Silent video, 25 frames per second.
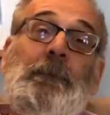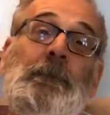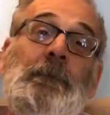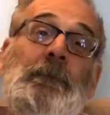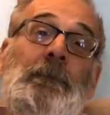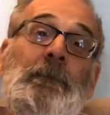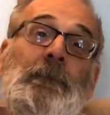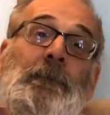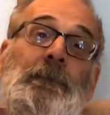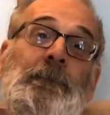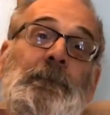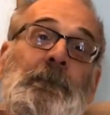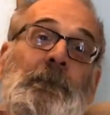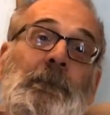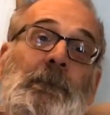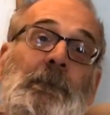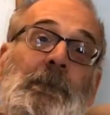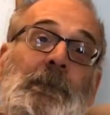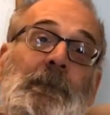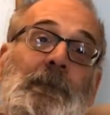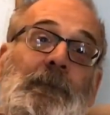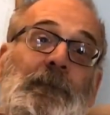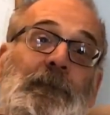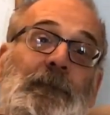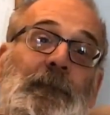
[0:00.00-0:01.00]
you're kind of quite a
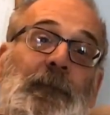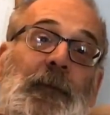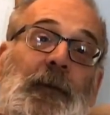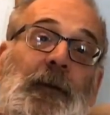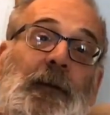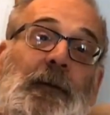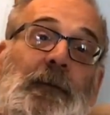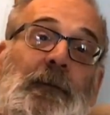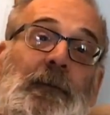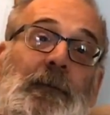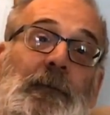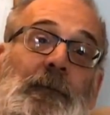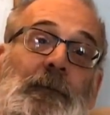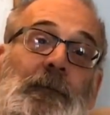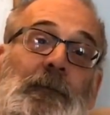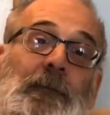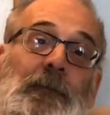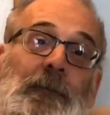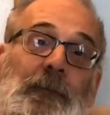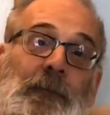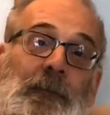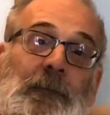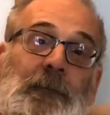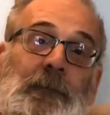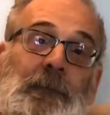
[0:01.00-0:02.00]
contrast to the
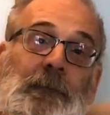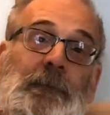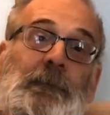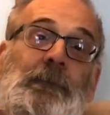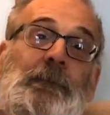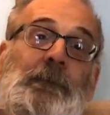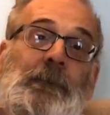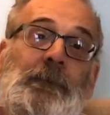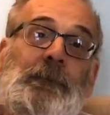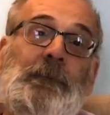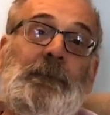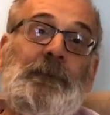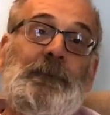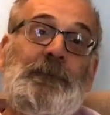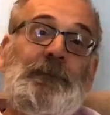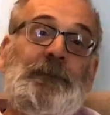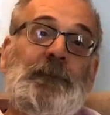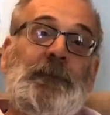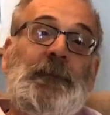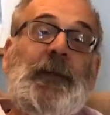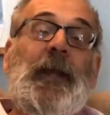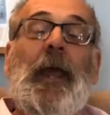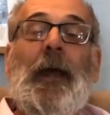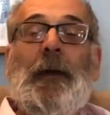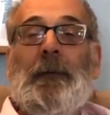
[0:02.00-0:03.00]
Jonathan Blake character.
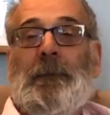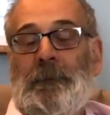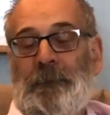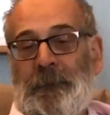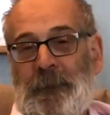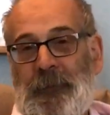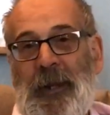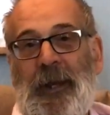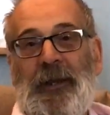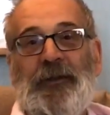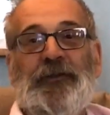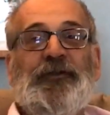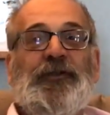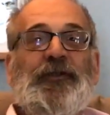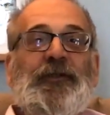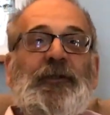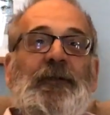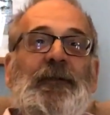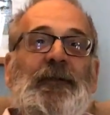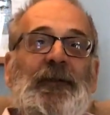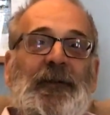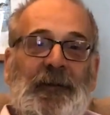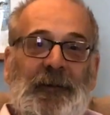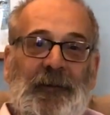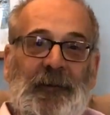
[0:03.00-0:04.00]
I mean, yeah, he's yes. out
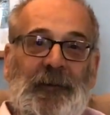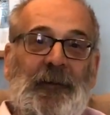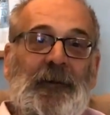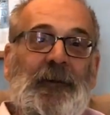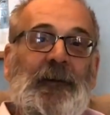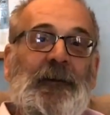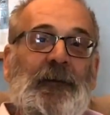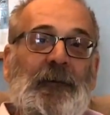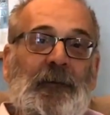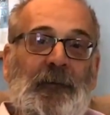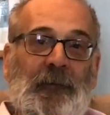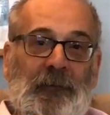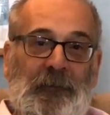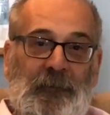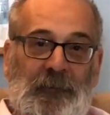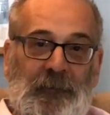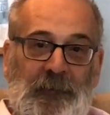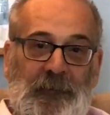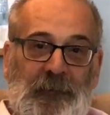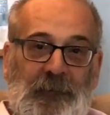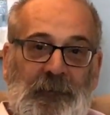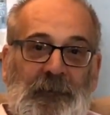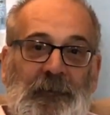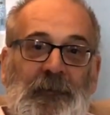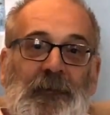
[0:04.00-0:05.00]
and out there. You're very
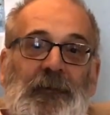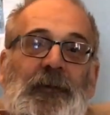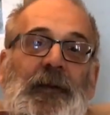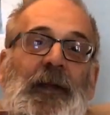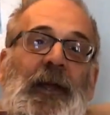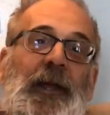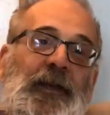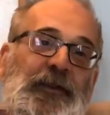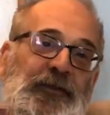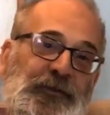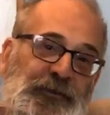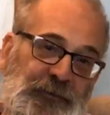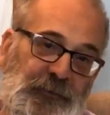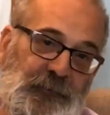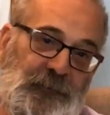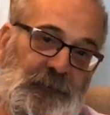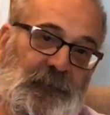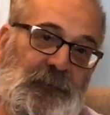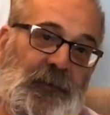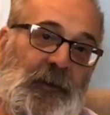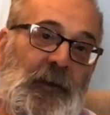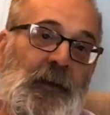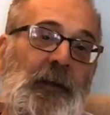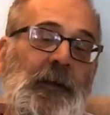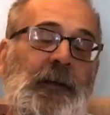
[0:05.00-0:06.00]
studious. You love yes.
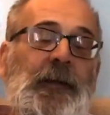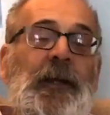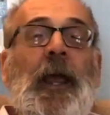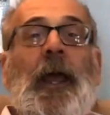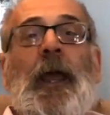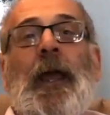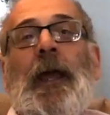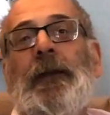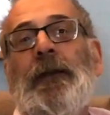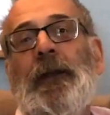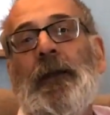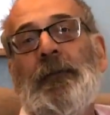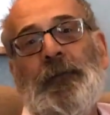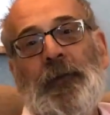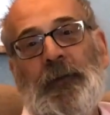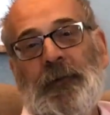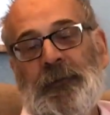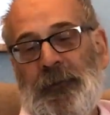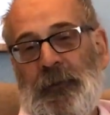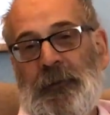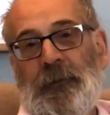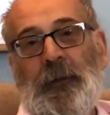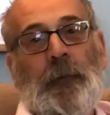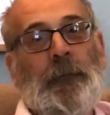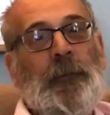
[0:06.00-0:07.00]
your books. Yeah, and I
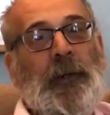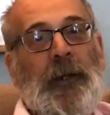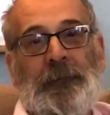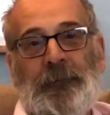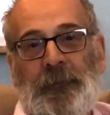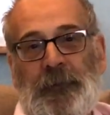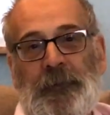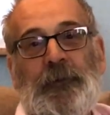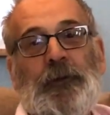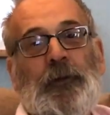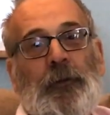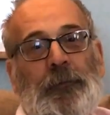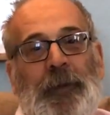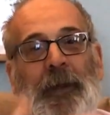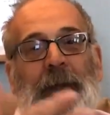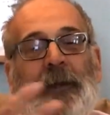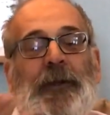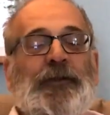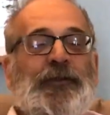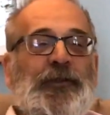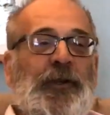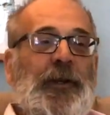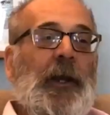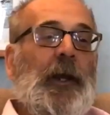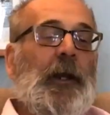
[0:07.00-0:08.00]
think that I mean I think you know
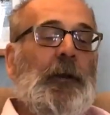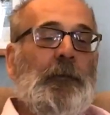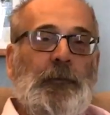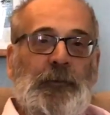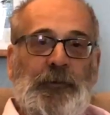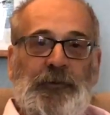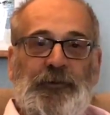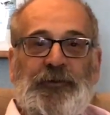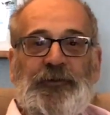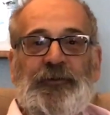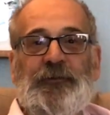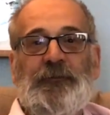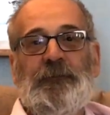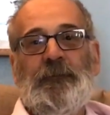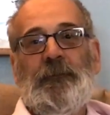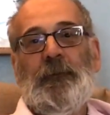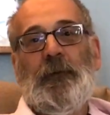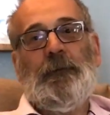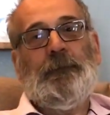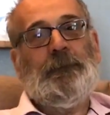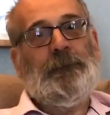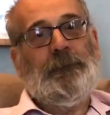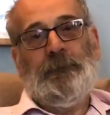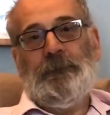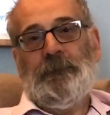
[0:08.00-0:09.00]
that is an element
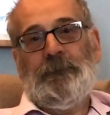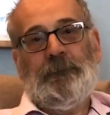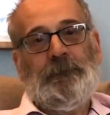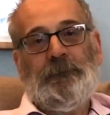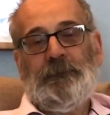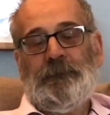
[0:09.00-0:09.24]
of mm.